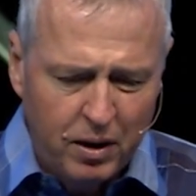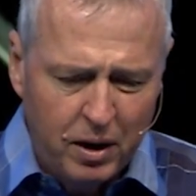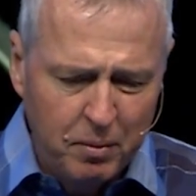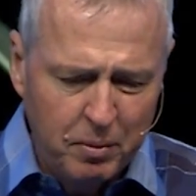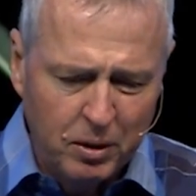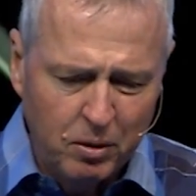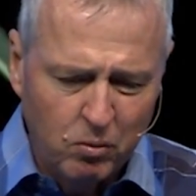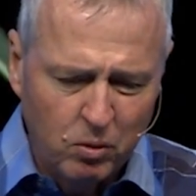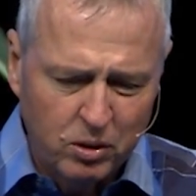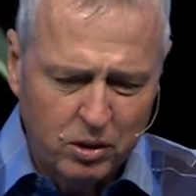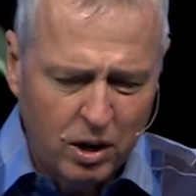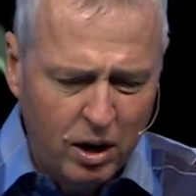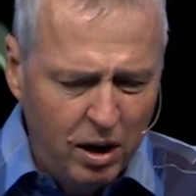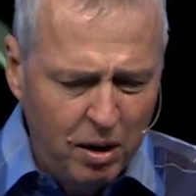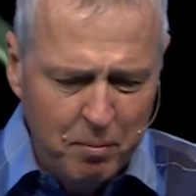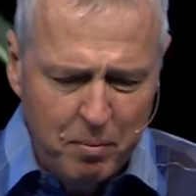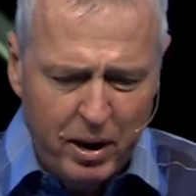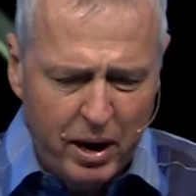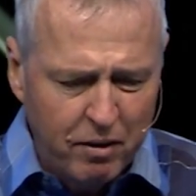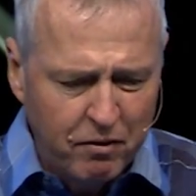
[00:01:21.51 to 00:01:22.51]
I mean, with
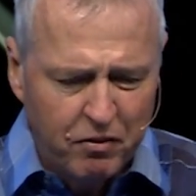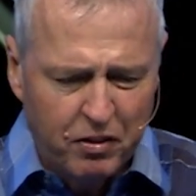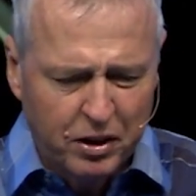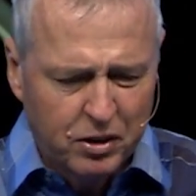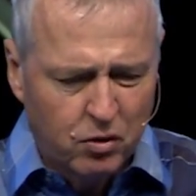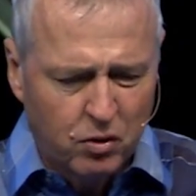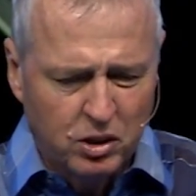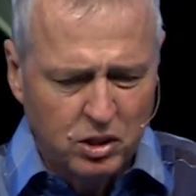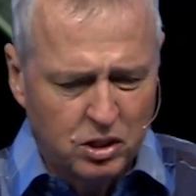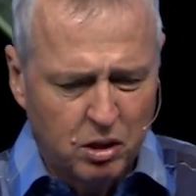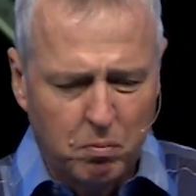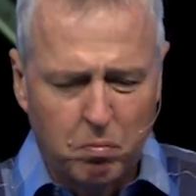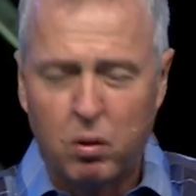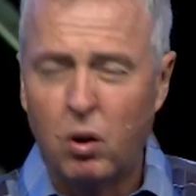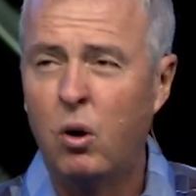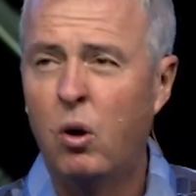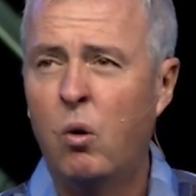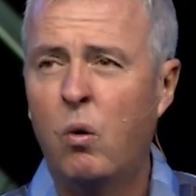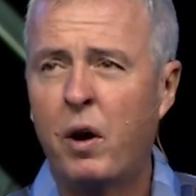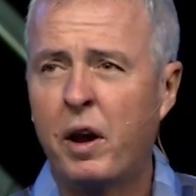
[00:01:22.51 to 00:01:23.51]
combat victories that
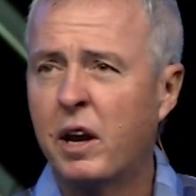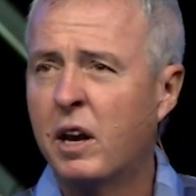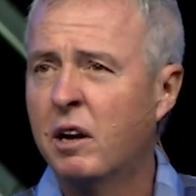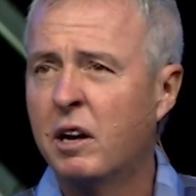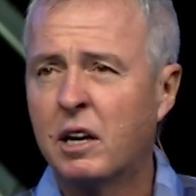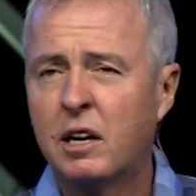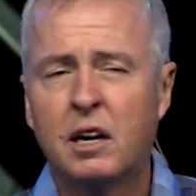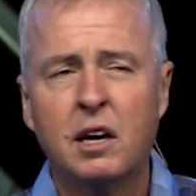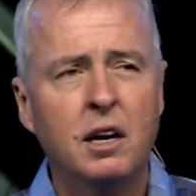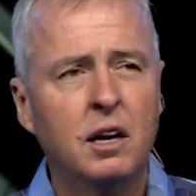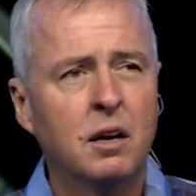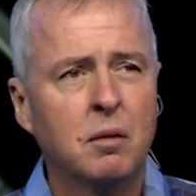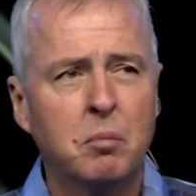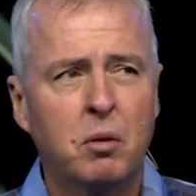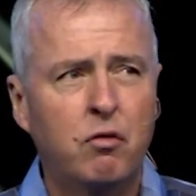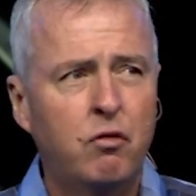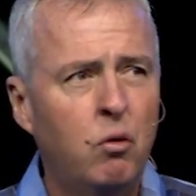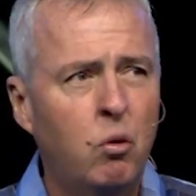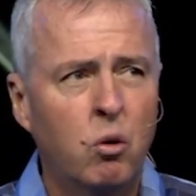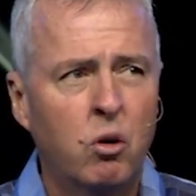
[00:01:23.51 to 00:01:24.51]
blow away any king
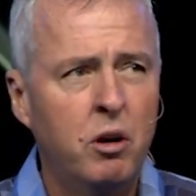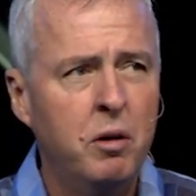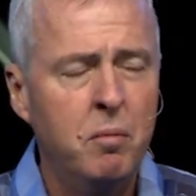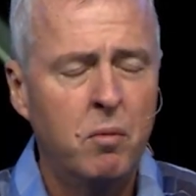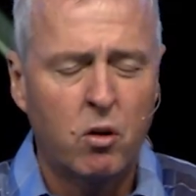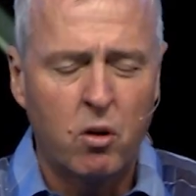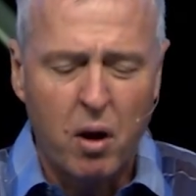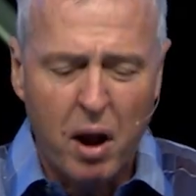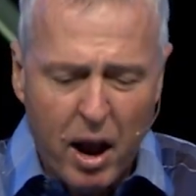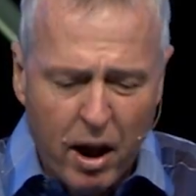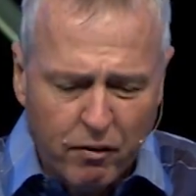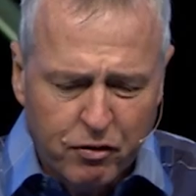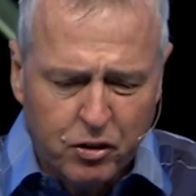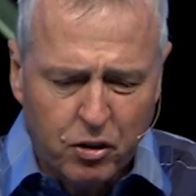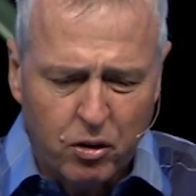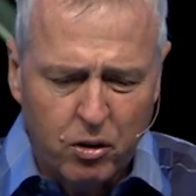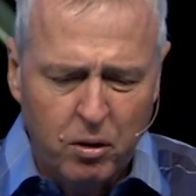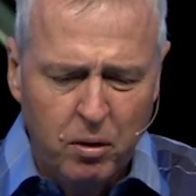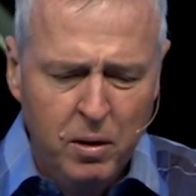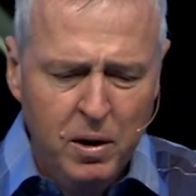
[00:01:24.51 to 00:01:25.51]
before him or
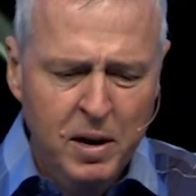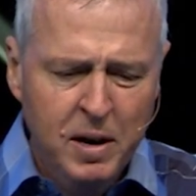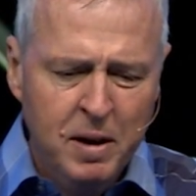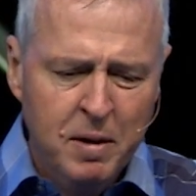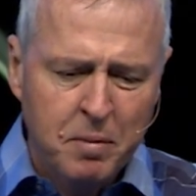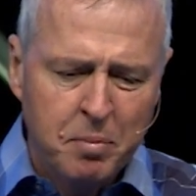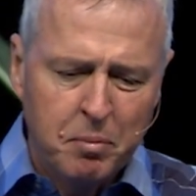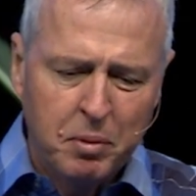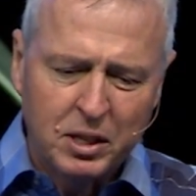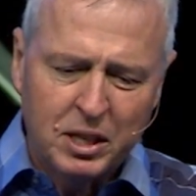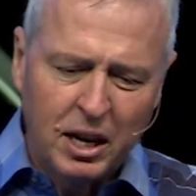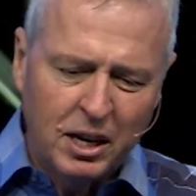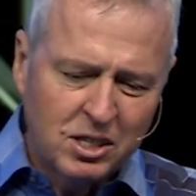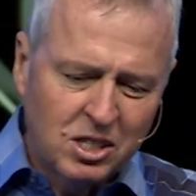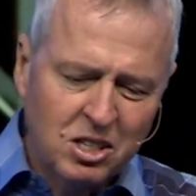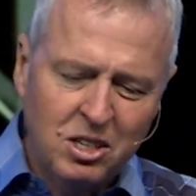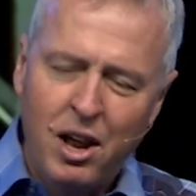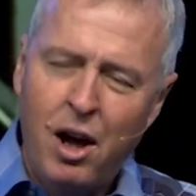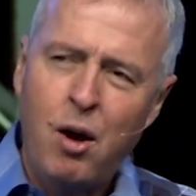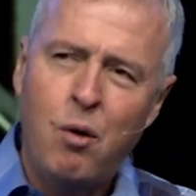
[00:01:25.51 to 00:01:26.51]
after, but
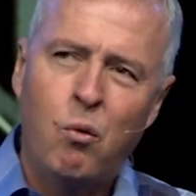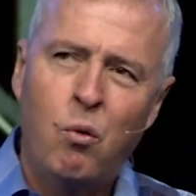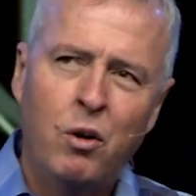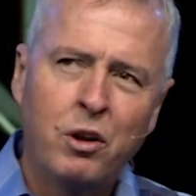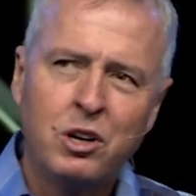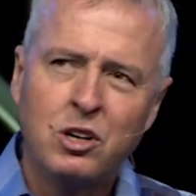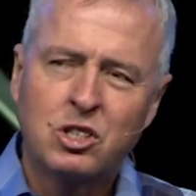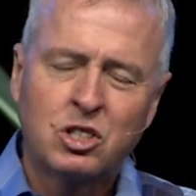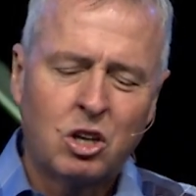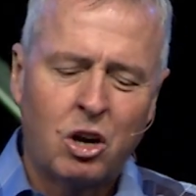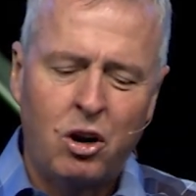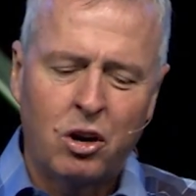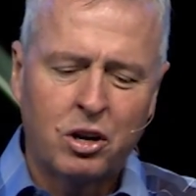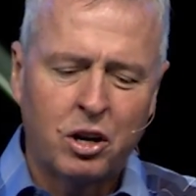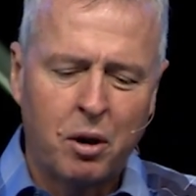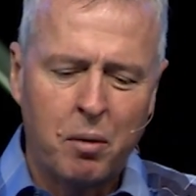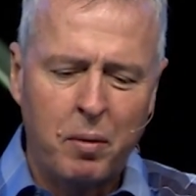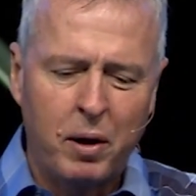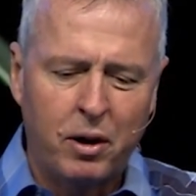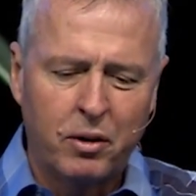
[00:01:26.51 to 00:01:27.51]
that's not what he's
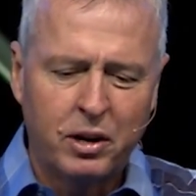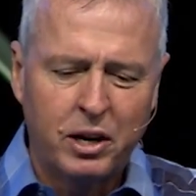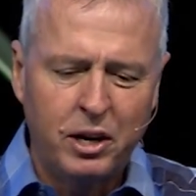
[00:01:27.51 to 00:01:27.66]
talking about